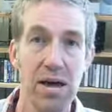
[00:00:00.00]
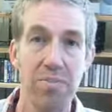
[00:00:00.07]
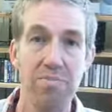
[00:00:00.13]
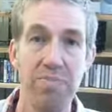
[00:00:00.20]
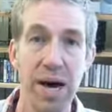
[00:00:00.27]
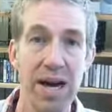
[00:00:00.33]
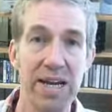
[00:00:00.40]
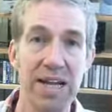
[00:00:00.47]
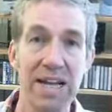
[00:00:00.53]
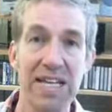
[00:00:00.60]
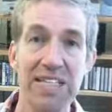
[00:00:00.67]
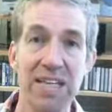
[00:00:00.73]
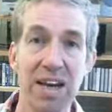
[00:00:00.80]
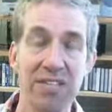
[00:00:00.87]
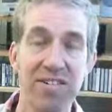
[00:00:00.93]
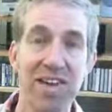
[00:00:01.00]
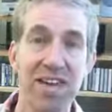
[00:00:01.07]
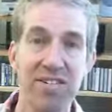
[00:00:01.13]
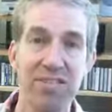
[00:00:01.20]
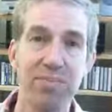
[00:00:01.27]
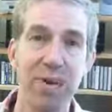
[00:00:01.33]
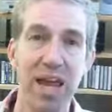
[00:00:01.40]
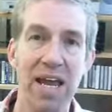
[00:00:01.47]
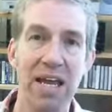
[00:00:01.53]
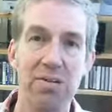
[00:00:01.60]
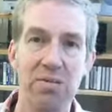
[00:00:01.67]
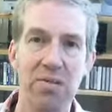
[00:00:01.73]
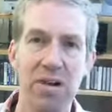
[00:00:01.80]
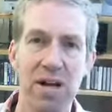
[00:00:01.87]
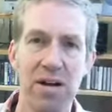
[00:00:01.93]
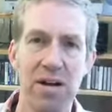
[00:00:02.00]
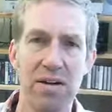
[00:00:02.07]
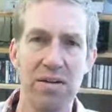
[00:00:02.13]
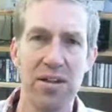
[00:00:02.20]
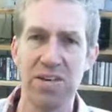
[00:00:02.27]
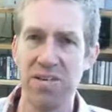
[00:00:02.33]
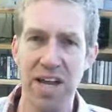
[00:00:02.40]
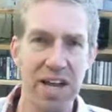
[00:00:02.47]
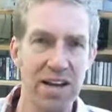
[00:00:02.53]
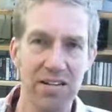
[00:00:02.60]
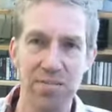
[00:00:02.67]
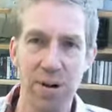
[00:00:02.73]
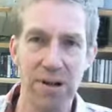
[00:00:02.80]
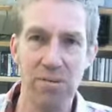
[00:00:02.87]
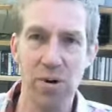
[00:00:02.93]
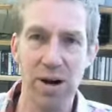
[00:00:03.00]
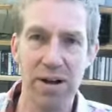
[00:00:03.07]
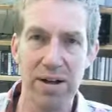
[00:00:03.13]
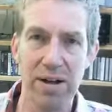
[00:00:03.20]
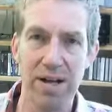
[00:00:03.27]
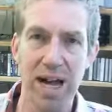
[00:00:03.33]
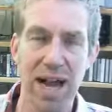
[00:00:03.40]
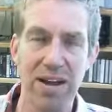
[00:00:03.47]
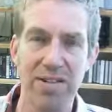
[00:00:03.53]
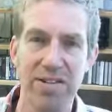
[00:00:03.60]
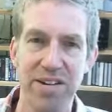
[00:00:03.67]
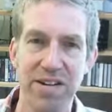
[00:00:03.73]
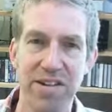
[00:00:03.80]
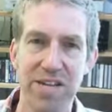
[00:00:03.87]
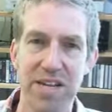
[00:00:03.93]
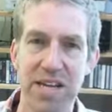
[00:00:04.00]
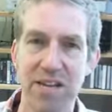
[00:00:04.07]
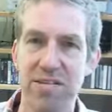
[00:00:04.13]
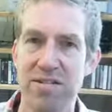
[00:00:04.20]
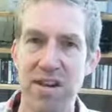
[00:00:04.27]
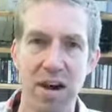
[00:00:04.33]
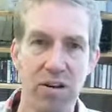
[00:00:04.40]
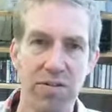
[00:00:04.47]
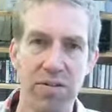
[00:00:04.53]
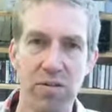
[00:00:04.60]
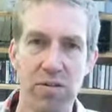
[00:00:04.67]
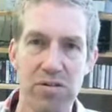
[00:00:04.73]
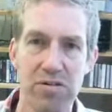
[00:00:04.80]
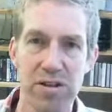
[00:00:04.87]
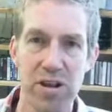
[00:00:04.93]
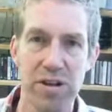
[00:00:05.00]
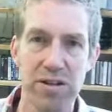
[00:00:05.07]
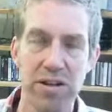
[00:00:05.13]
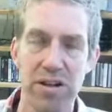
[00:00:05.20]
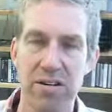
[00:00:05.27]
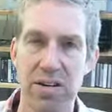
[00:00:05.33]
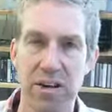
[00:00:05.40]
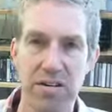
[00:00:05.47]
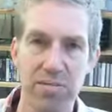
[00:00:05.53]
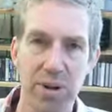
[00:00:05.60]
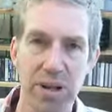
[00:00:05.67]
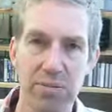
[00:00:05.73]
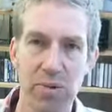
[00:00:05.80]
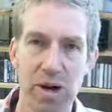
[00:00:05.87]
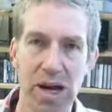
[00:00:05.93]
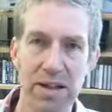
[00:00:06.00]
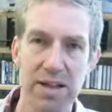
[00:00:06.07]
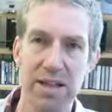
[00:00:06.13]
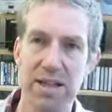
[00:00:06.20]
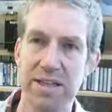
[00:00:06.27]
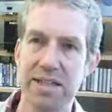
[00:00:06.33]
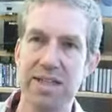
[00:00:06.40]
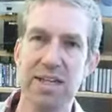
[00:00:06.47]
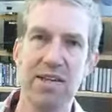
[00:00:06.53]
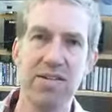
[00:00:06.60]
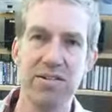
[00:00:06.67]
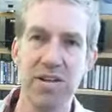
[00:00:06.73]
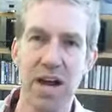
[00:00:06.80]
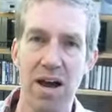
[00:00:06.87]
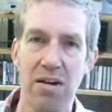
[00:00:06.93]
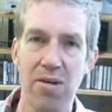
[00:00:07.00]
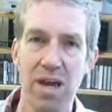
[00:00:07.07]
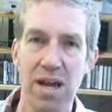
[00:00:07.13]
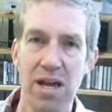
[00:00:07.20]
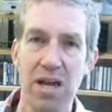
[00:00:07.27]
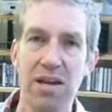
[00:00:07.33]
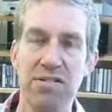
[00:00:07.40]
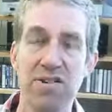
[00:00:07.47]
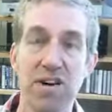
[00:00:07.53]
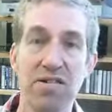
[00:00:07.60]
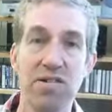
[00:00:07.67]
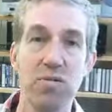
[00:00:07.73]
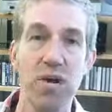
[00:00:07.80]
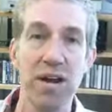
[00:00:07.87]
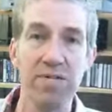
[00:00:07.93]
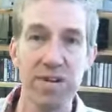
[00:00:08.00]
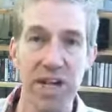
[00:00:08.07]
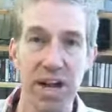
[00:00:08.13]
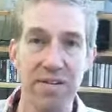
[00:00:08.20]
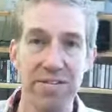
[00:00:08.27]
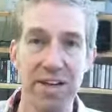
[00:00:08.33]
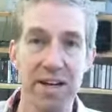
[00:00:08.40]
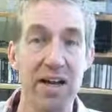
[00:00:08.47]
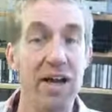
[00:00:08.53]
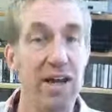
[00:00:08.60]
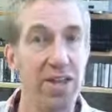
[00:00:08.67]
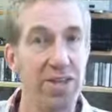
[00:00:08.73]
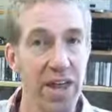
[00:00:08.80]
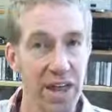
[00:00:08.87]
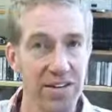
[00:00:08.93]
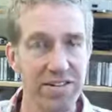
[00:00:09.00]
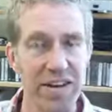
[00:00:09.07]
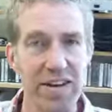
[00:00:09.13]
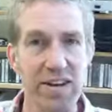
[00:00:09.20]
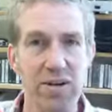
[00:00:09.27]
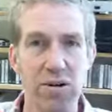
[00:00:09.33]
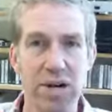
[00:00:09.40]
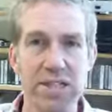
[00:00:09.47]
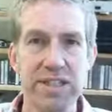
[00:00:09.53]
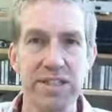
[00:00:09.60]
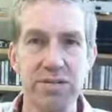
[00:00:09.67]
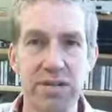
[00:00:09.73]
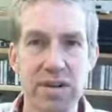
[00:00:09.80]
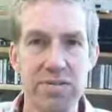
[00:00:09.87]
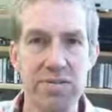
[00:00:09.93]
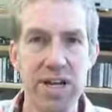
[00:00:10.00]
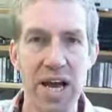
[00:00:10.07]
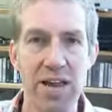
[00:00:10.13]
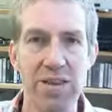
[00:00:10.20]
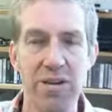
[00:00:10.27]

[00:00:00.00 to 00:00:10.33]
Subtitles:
But it doesn't explain, does that explain what acidity is? No, of course not. Does it explain what alkalinity is? No. It's just a way of testing. That's like the criterion of death.